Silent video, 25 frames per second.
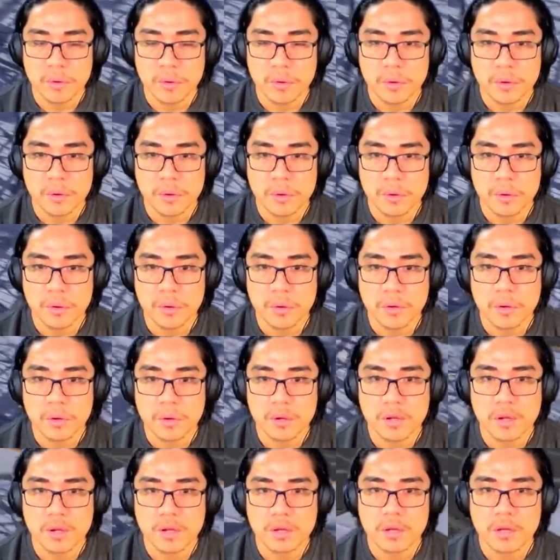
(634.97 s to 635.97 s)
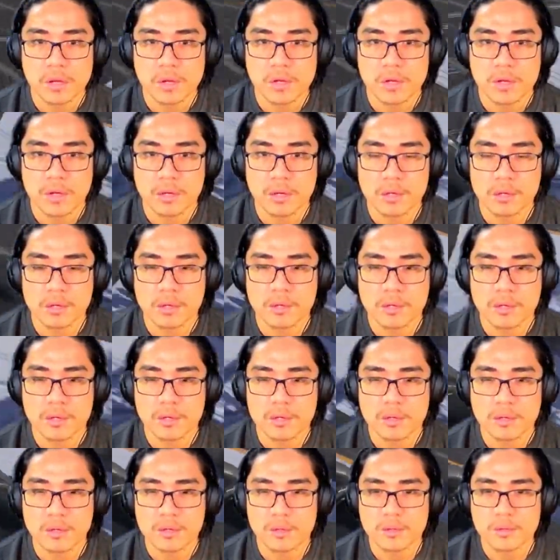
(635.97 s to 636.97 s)
He's coming up there for sure. I
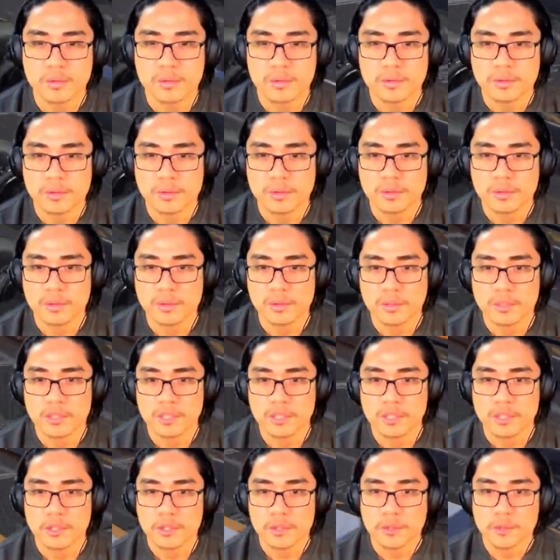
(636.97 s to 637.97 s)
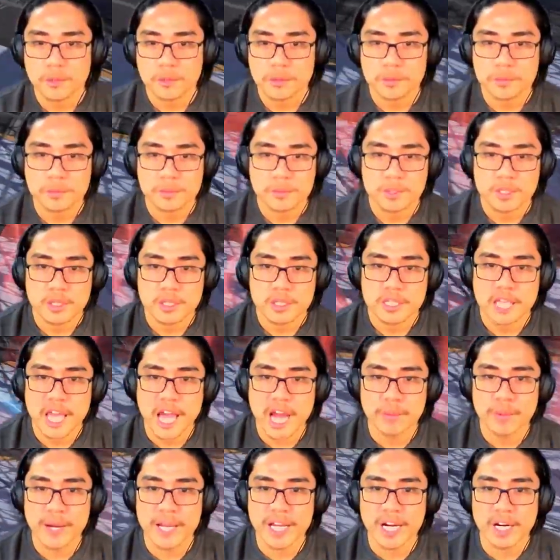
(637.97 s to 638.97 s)
heard him, right?
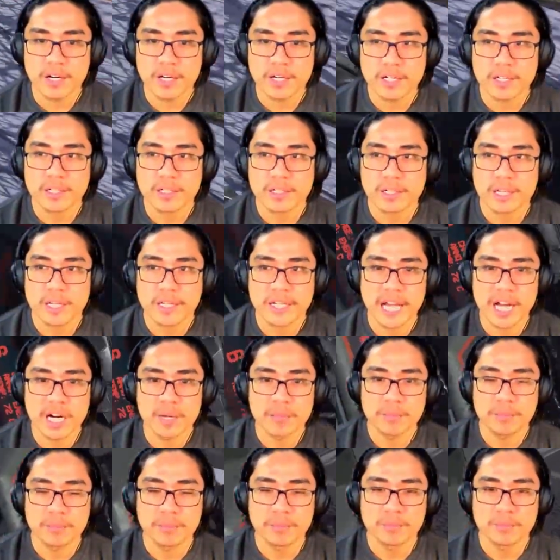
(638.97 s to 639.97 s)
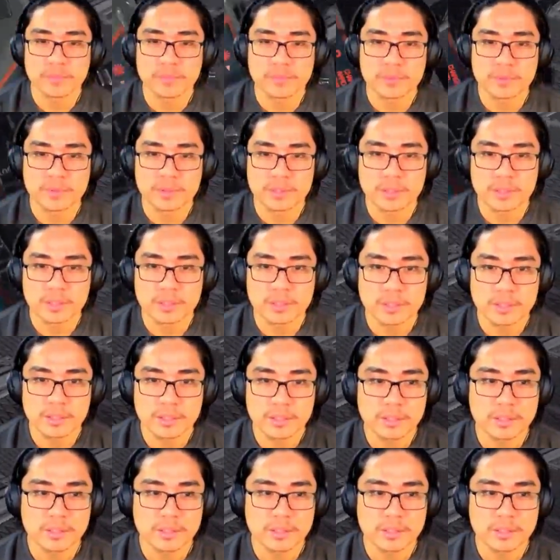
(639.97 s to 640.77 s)
Yeah, right here. Got him. Nice job.